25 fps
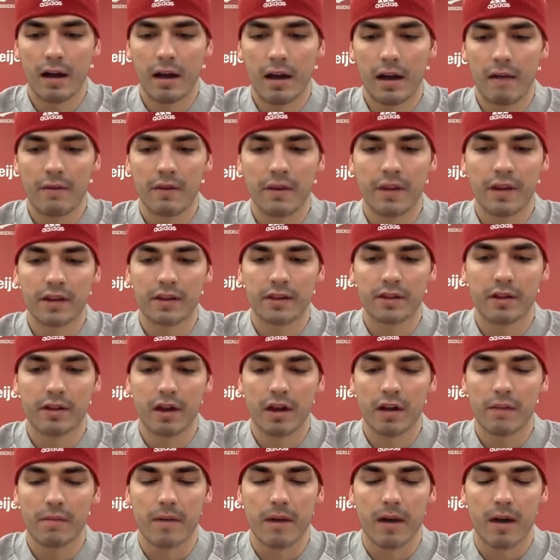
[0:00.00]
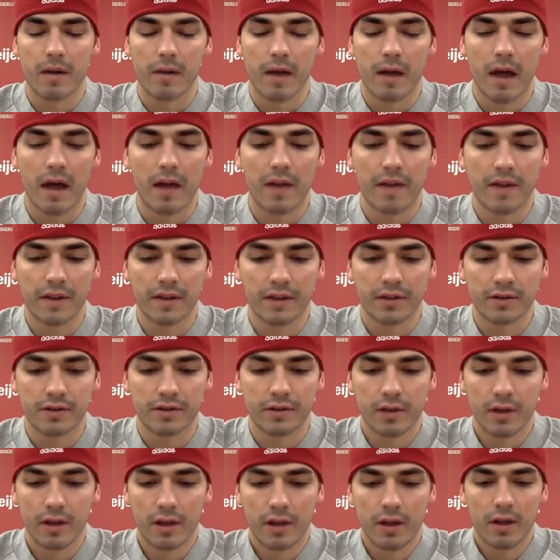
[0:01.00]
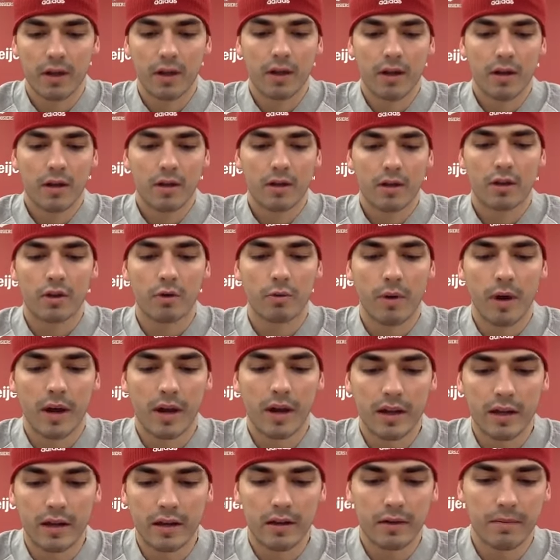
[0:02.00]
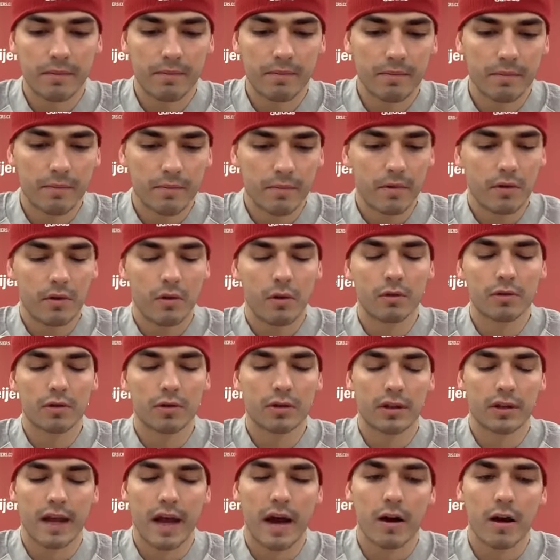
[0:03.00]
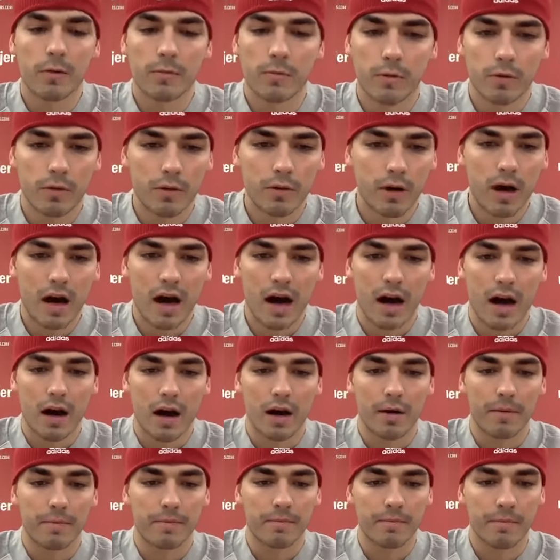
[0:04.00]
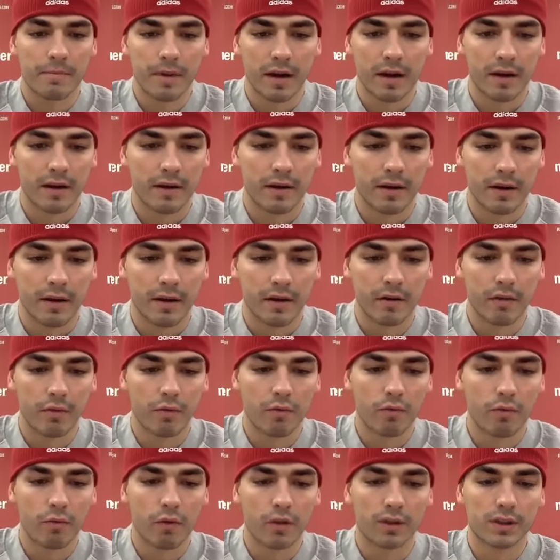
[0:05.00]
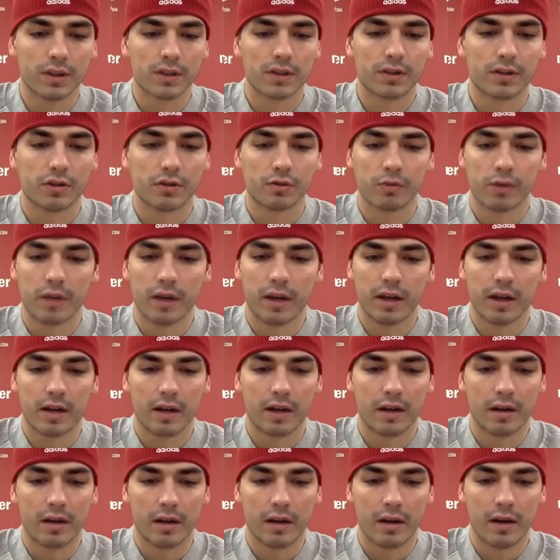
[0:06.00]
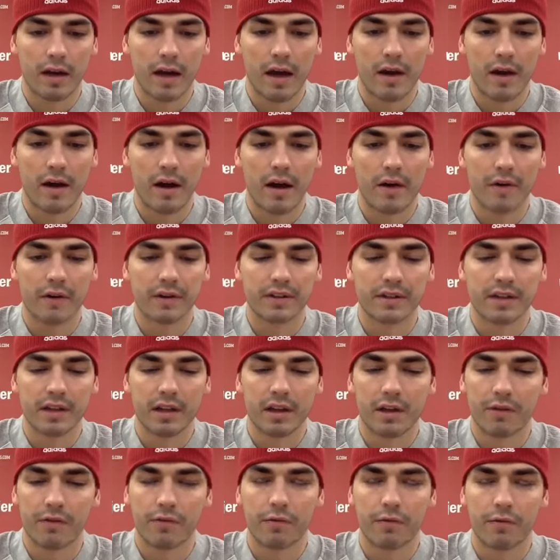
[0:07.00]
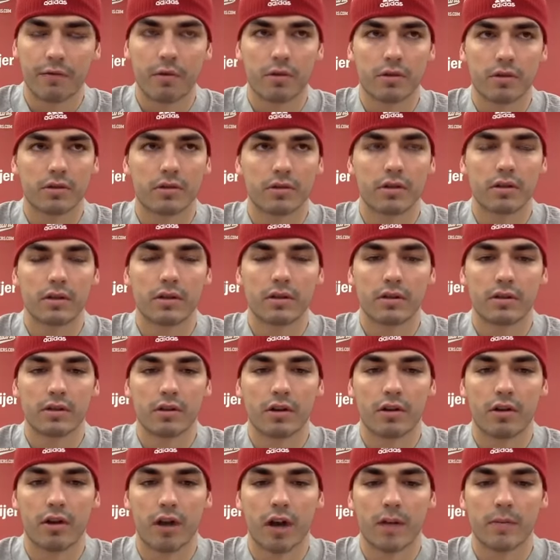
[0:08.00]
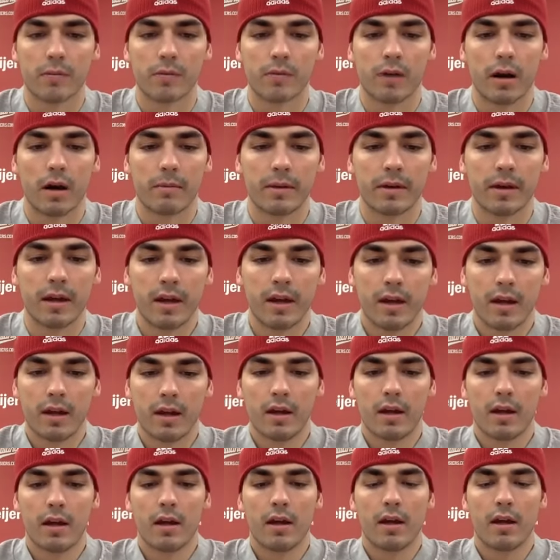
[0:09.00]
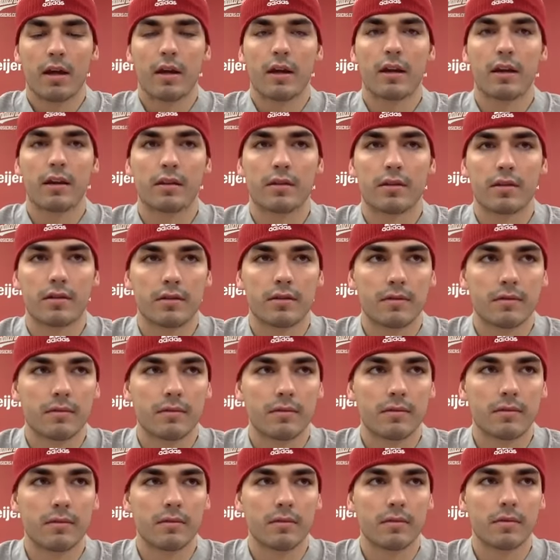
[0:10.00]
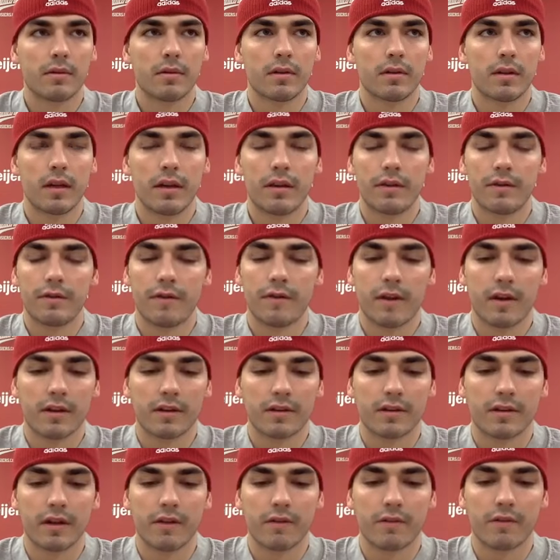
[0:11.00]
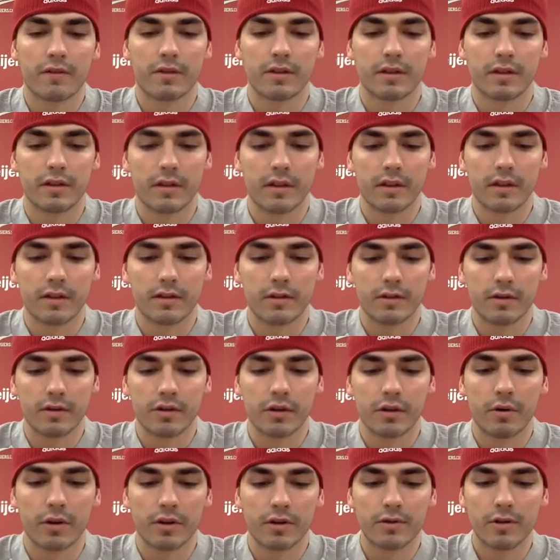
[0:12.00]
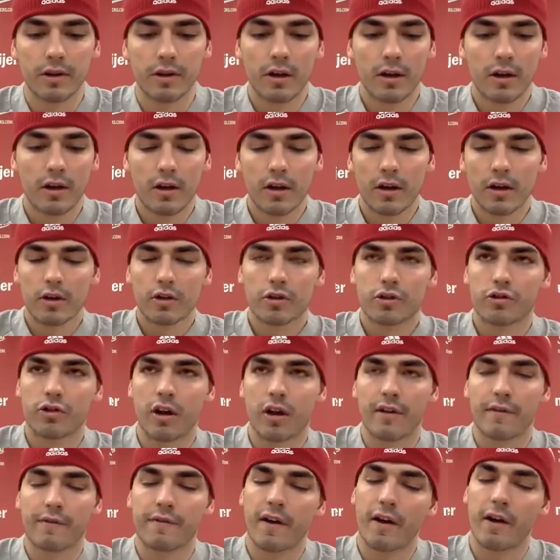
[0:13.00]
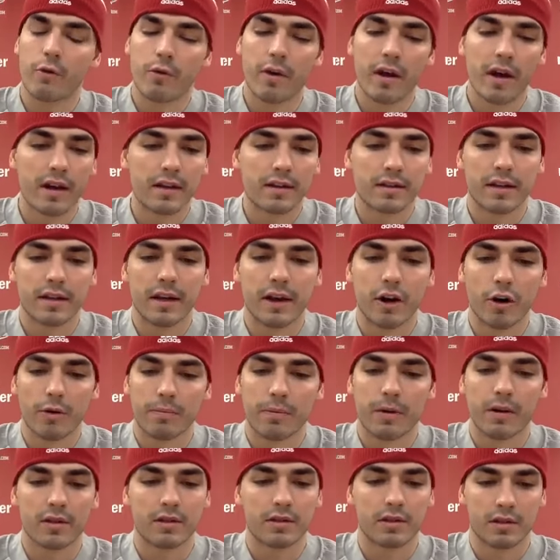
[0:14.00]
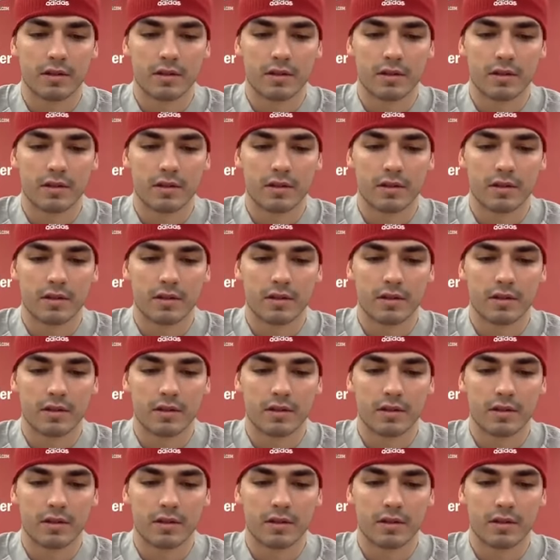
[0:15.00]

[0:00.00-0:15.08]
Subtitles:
Everything's great about him. I think just the way he holds us accountable and wants us to win and how he's there for us is incredible. I mean, he's very selfless and he's always trying to find ways to help us.